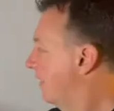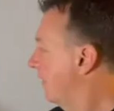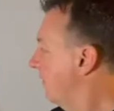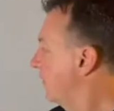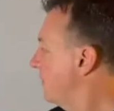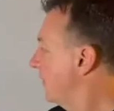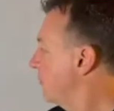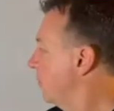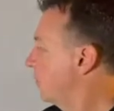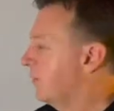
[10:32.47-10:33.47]
This is
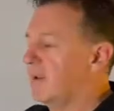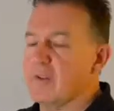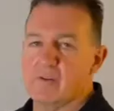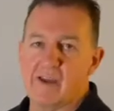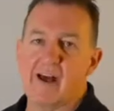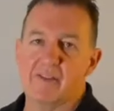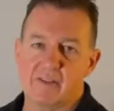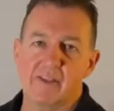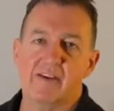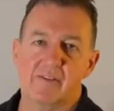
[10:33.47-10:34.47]
much more around those other
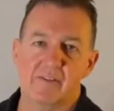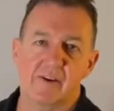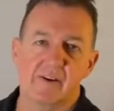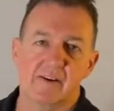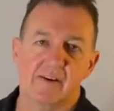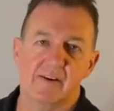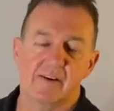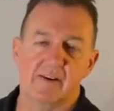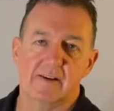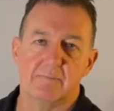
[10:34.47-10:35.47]
things that
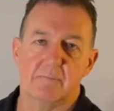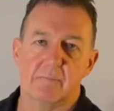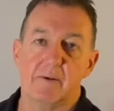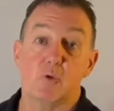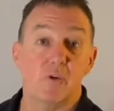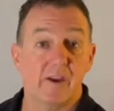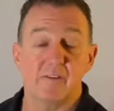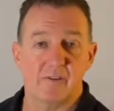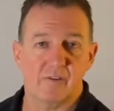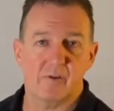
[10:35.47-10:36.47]
people
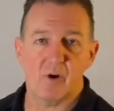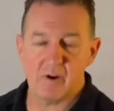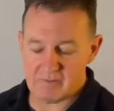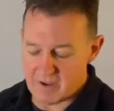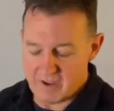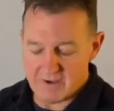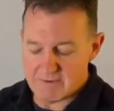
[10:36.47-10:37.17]
need to survive,